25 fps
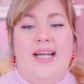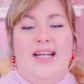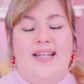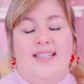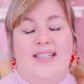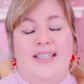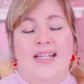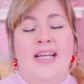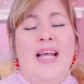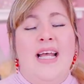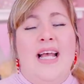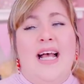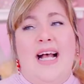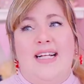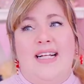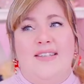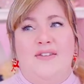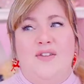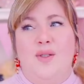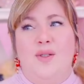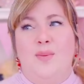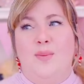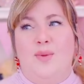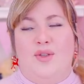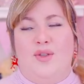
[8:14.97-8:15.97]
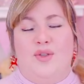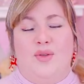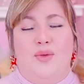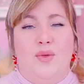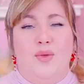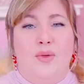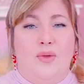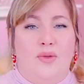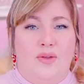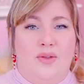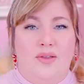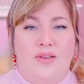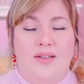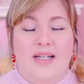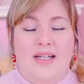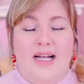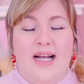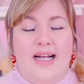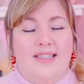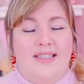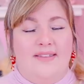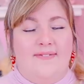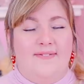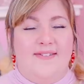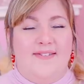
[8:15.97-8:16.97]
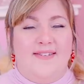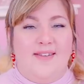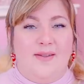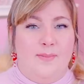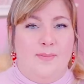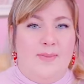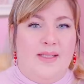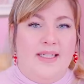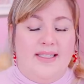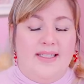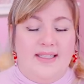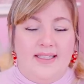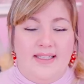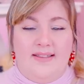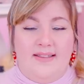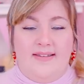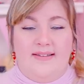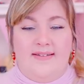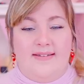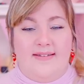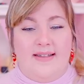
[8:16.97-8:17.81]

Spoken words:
and had too much gold kind of smeared in the